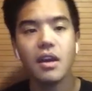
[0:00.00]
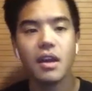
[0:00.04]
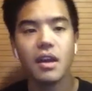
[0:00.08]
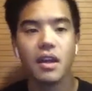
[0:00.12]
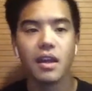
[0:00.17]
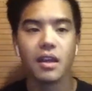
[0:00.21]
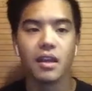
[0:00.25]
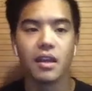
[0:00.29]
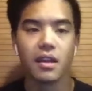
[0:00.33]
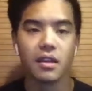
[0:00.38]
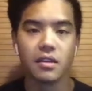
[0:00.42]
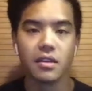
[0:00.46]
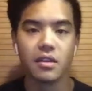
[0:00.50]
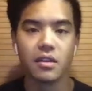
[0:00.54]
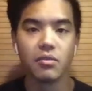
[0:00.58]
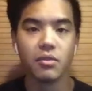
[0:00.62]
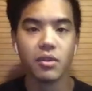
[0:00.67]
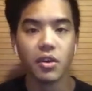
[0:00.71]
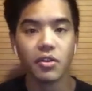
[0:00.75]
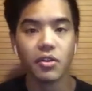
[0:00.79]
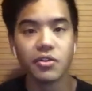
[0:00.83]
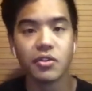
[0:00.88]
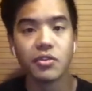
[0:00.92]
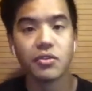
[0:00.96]
and uh, we
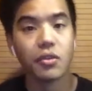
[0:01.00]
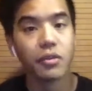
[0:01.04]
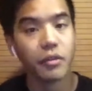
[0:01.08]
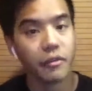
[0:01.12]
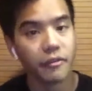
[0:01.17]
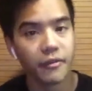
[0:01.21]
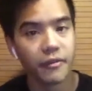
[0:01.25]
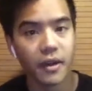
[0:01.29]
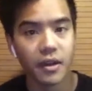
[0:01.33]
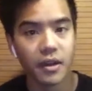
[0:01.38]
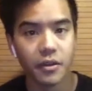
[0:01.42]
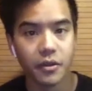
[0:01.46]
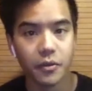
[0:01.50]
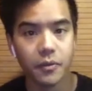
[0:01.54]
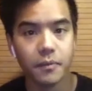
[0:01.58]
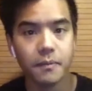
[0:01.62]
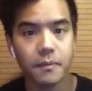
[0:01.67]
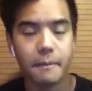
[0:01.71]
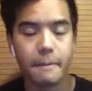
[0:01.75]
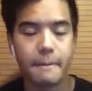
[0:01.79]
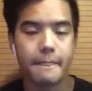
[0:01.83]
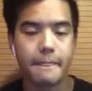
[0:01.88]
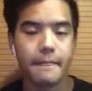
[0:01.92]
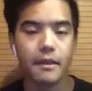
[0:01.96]
also notify you
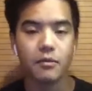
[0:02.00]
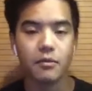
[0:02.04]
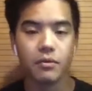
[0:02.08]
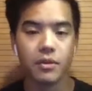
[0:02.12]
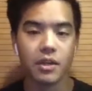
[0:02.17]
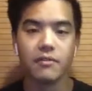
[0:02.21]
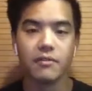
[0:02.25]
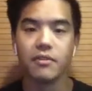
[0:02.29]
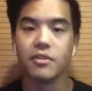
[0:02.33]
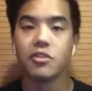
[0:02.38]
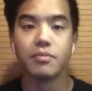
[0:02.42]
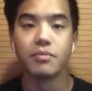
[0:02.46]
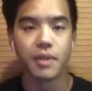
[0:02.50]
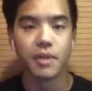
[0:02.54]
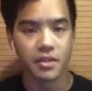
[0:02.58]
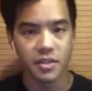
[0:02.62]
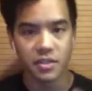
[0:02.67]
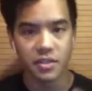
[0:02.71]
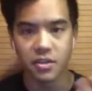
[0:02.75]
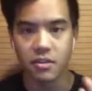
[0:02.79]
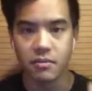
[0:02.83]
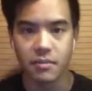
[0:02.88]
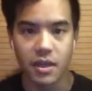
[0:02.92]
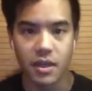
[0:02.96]
whenever new
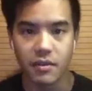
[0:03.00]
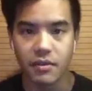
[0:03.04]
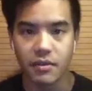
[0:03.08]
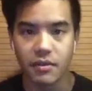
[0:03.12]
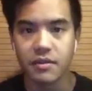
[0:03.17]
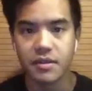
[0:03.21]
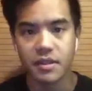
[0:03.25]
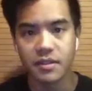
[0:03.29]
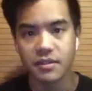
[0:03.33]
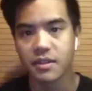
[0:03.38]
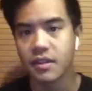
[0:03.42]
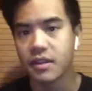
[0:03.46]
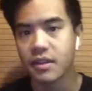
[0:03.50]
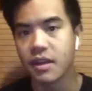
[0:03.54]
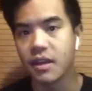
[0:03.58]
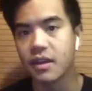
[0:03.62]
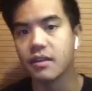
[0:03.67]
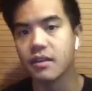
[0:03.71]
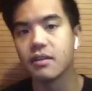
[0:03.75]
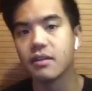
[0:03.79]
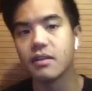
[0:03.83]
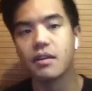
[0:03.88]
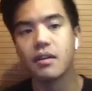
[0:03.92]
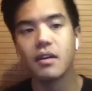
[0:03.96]
projects come out and things like
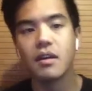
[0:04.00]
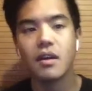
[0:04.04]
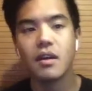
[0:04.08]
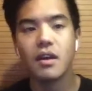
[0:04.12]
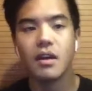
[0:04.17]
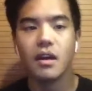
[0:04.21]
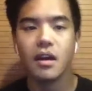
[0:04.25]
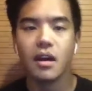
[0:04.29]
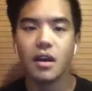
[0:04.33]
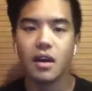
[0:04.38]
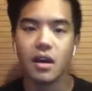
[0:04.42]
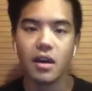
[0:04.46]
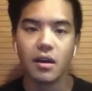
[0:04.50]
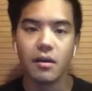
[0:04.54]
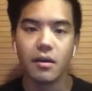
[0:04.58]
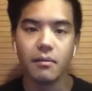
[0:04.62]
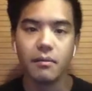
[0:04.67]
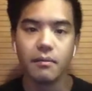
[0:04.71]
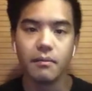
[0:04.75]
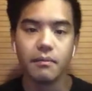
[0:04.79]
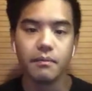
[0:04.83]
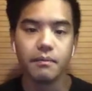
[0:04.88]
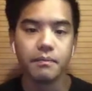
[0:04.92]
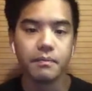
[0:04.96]
that um,
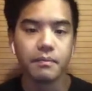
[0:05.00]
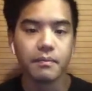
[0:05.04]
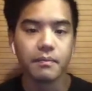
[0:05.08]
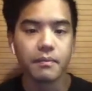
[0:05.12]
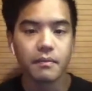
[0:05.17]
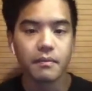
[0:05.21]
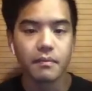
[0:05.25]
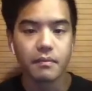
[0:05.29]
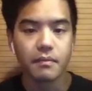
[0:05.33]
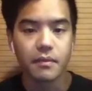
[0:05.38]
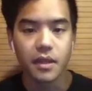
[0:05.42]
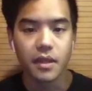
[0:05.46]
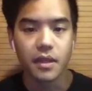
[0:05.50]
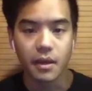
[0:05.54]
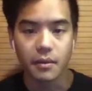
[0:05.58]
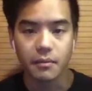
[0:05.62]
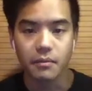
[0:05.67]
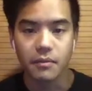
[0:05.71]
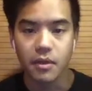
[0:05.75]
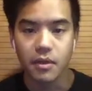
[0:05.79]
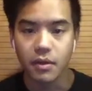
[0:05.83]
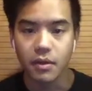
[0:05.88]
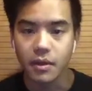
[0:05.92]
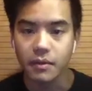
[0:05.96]
um, yeah
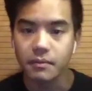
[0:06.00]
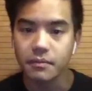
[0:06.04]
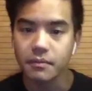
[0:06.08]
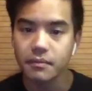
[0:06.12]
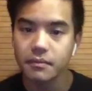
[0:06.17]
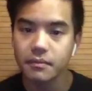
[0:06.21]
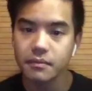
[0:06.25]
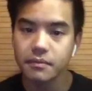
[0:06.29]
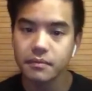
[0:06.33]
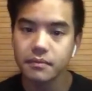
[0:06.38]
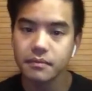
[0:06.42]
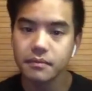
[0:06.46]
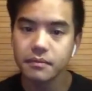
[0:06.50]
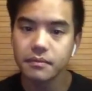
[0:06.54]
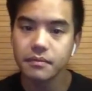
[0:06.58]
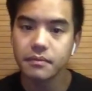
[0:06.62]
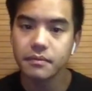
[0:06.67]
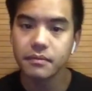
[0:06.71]
i forget if